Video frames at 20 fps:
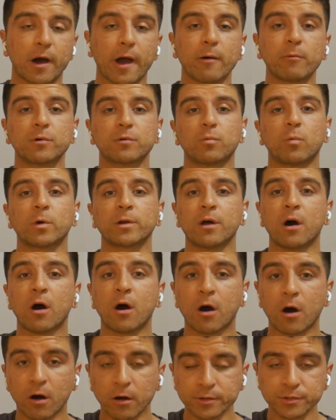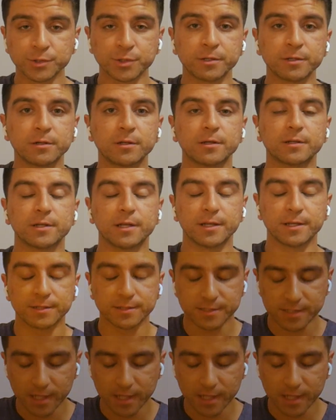I would 100 and